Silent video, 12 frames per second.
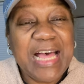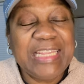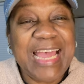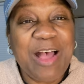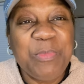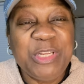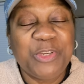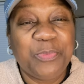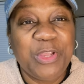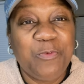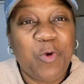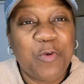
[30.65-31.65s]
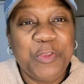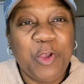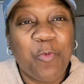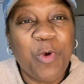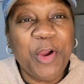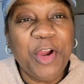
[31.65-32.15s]
Allow me to bring forth
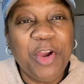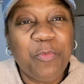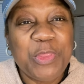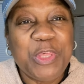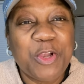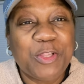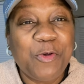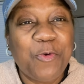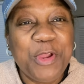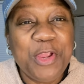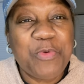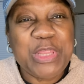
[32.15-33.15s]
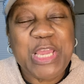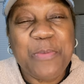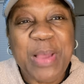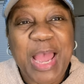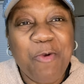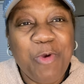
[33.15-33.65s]
your word with your glory, with your
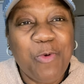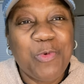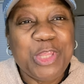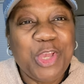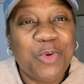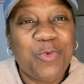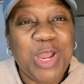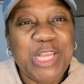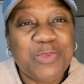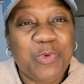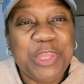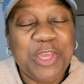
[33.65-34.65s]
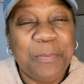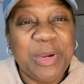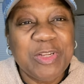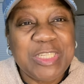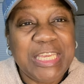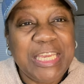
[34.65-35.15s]
power, with your grace, with your
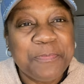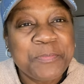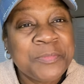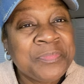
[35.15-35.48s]
mercy